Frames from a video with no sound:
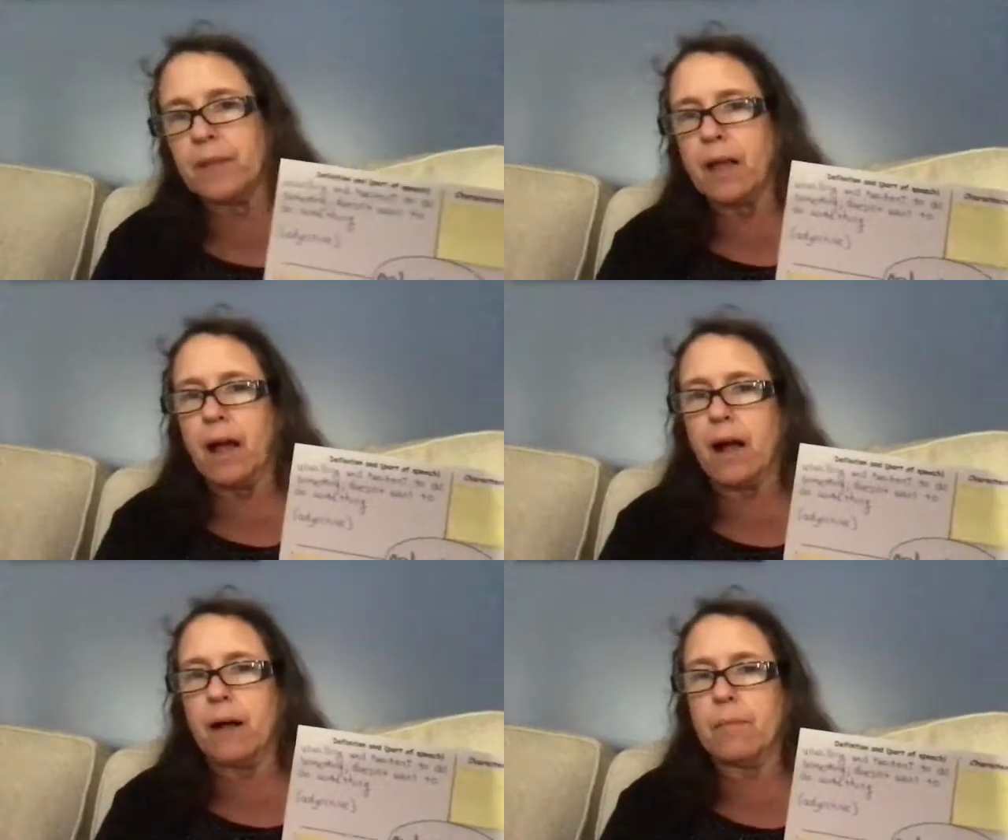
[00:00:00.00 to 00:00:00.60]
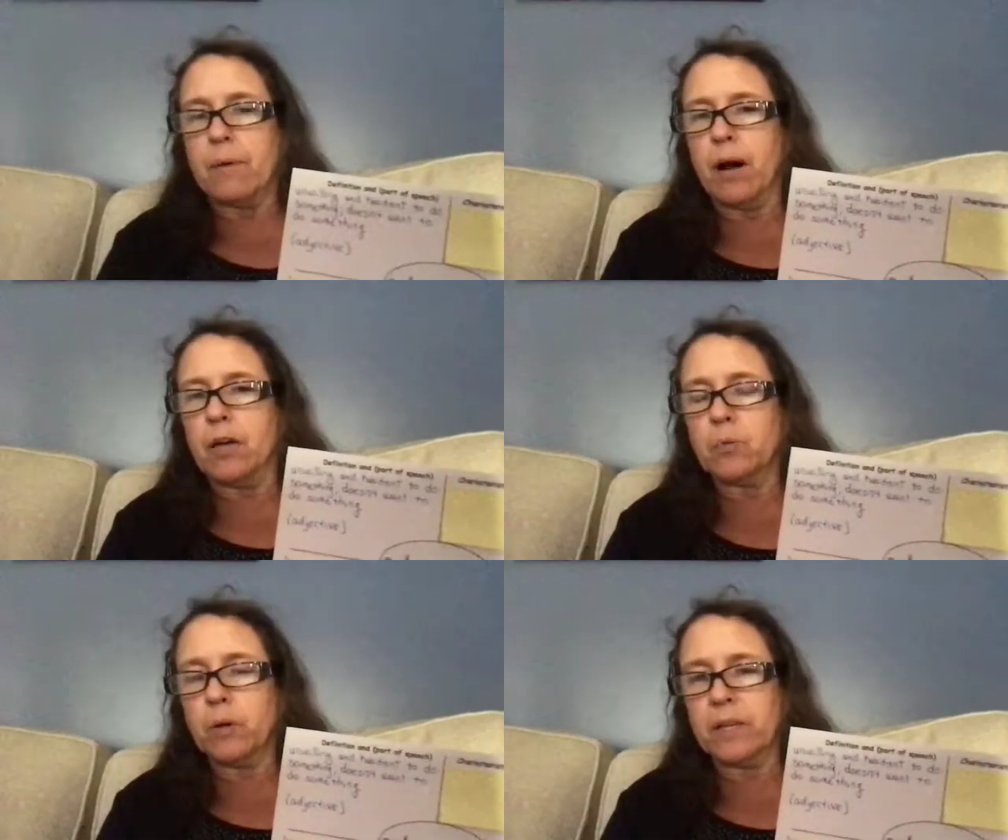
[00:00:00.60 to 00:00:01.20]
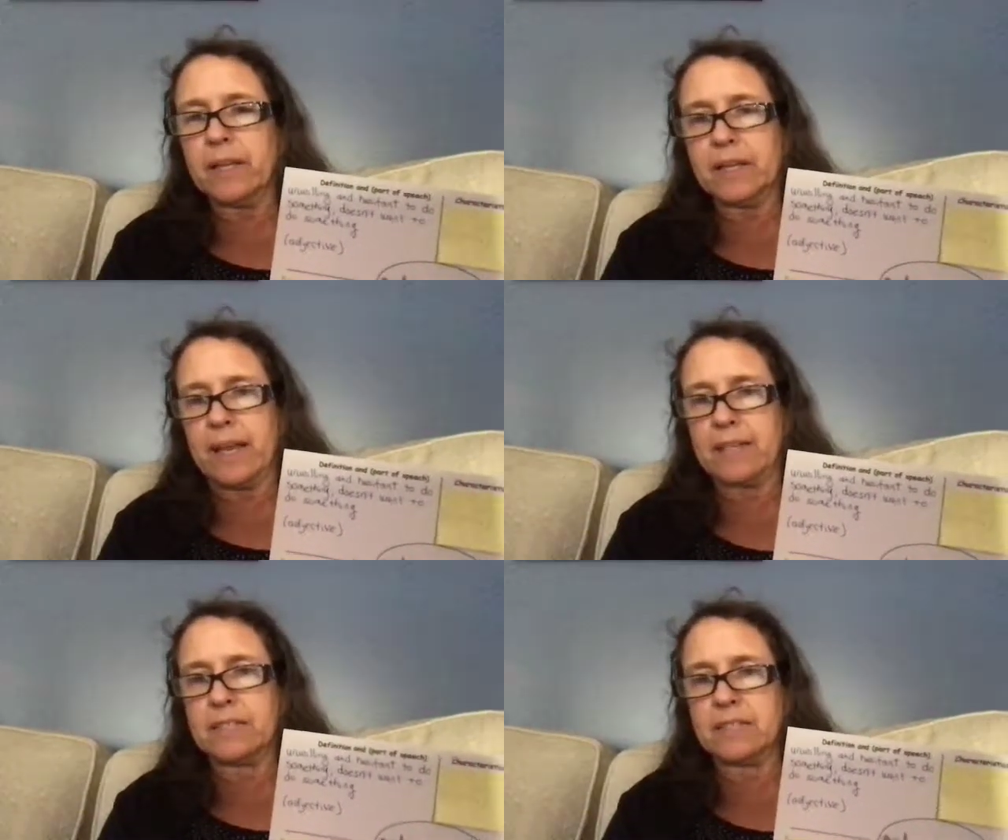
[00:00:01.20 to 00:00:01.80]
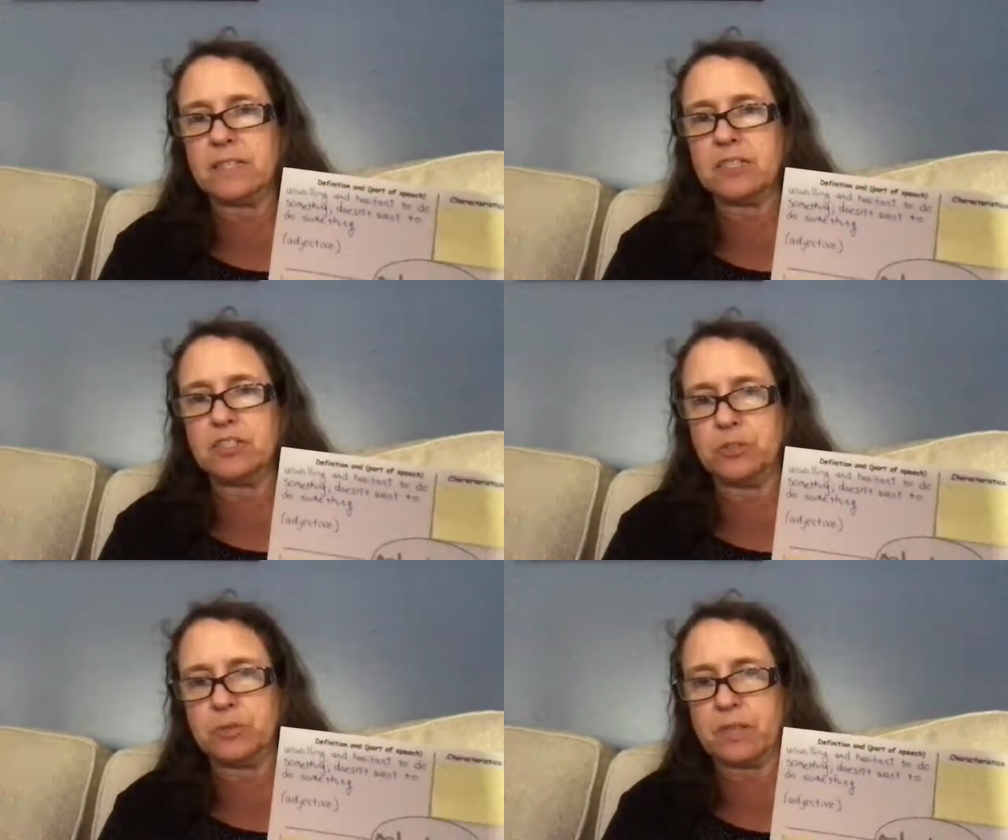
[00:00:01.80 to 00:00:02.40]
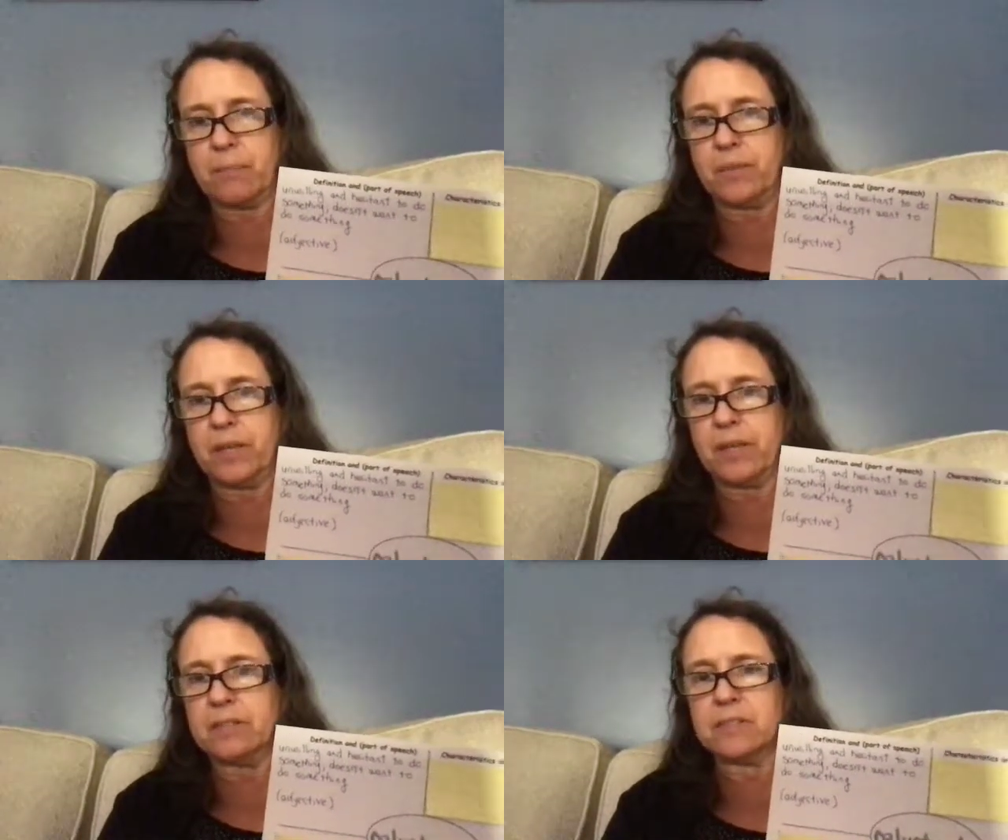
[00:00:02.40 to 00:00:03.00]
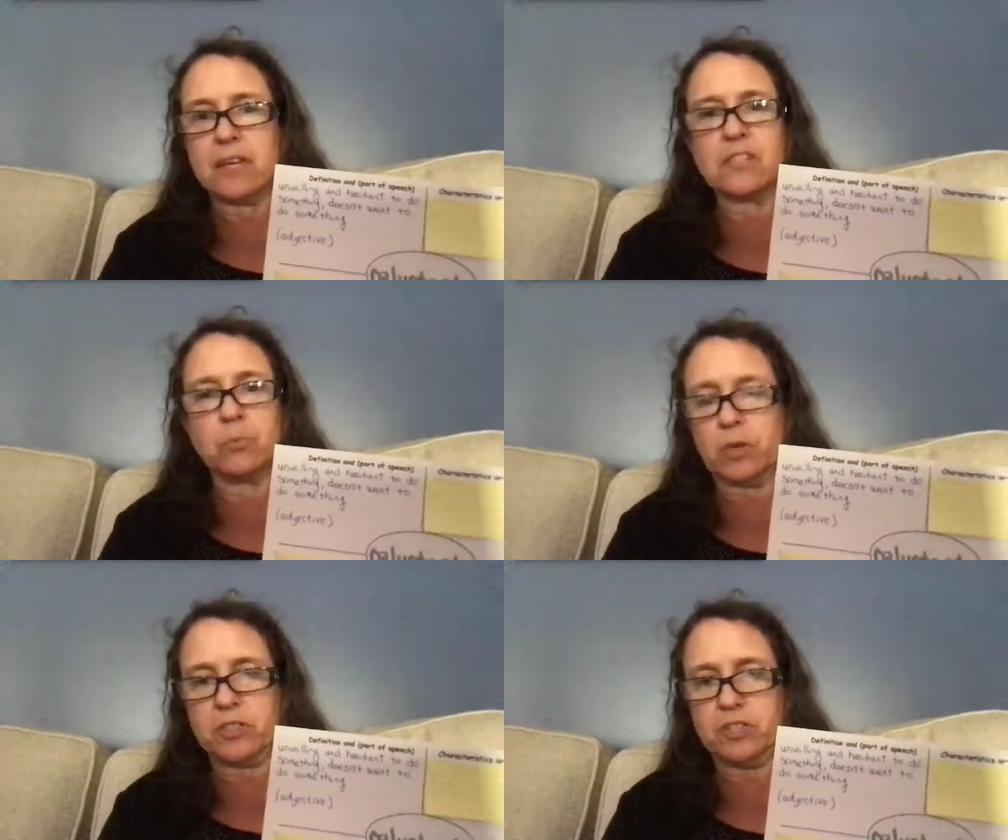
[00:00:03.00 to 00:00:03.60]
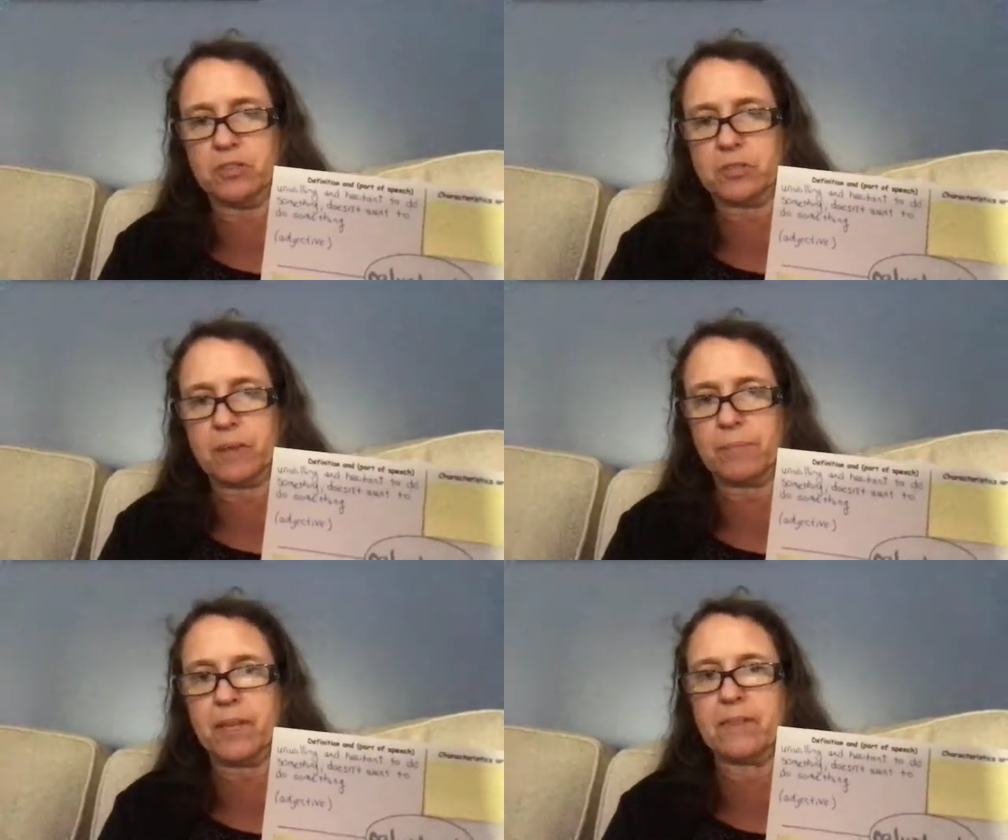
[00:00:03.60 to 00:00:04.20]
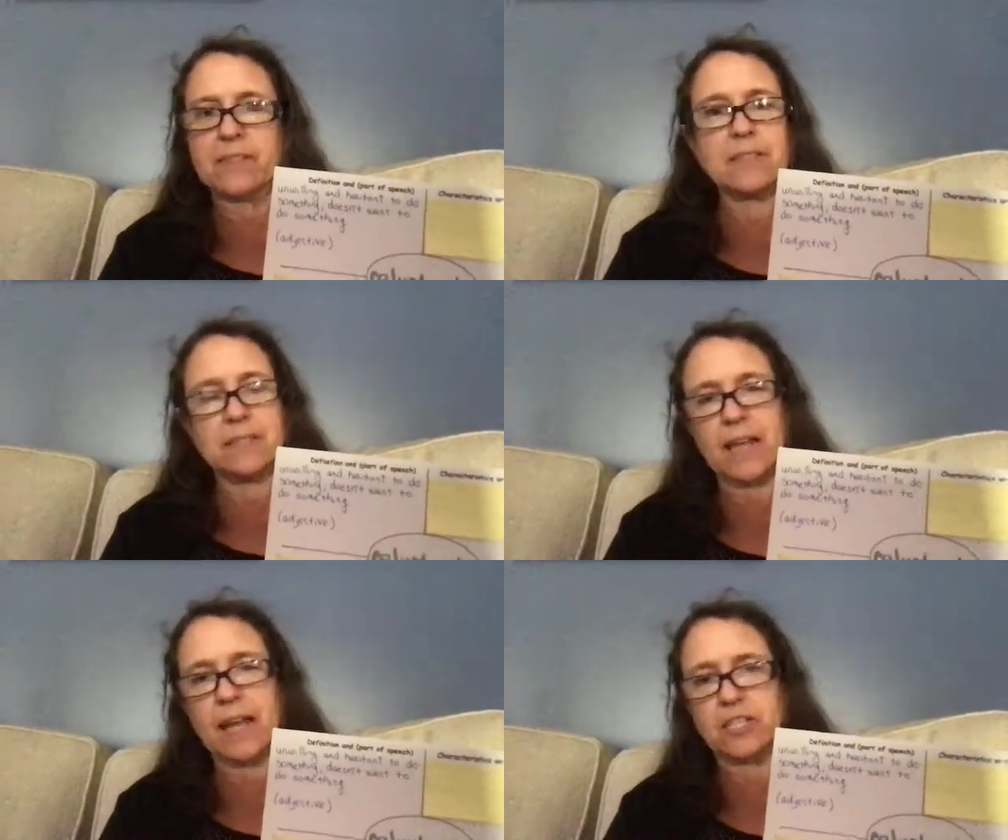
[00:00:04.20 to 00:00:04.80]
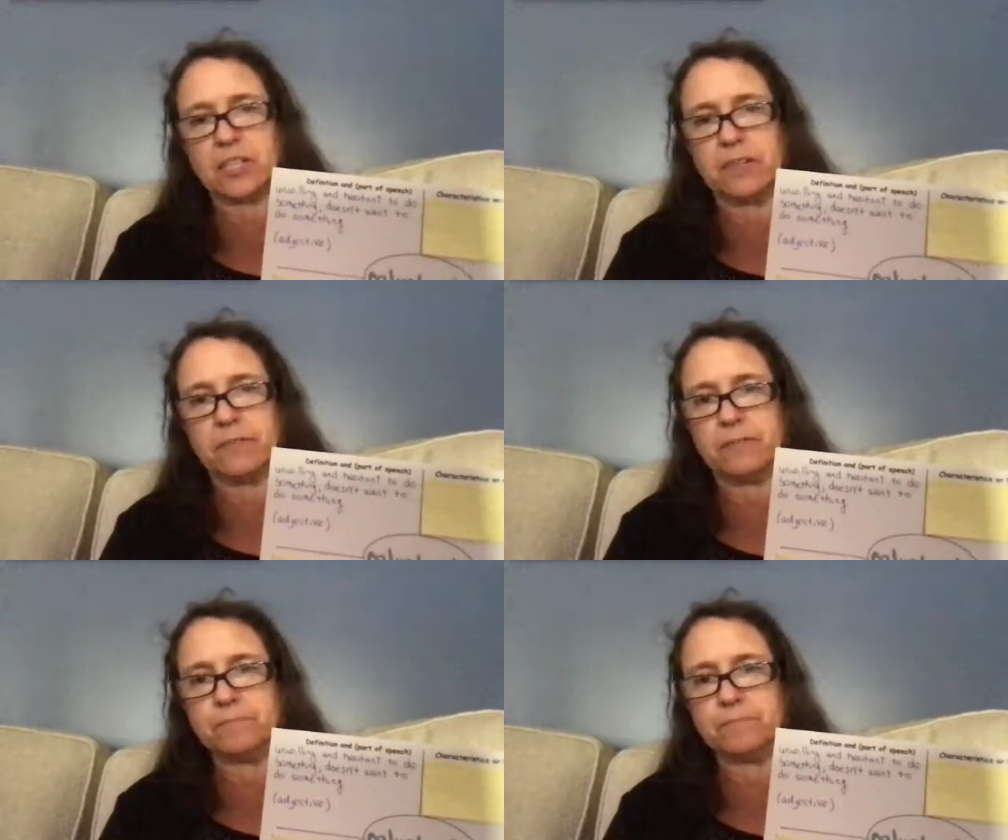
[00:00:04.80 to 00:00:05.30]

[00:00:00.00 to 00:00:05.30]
unwilling and hesitant to do something, doesn't want to do something, and this is an adjective.